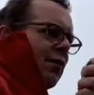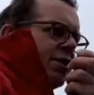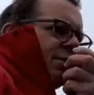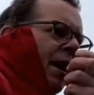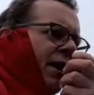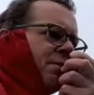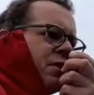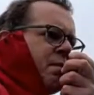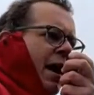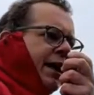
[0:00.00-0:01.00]
Roger, mate, I'm
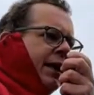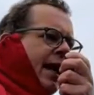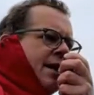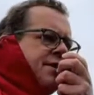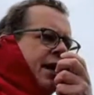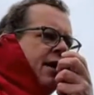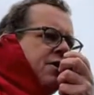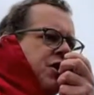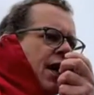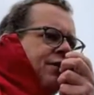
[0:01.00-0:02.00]
just making the antenna
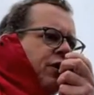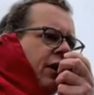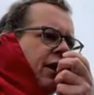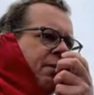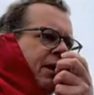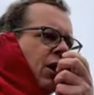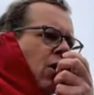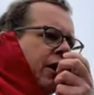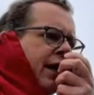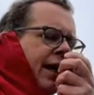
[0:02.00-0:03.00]
just a little bit
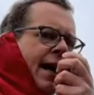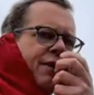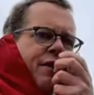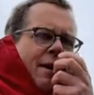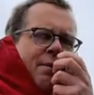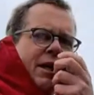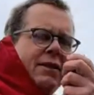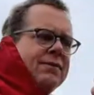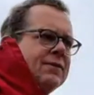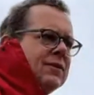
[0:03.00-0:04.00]
longer. How's that, buddy?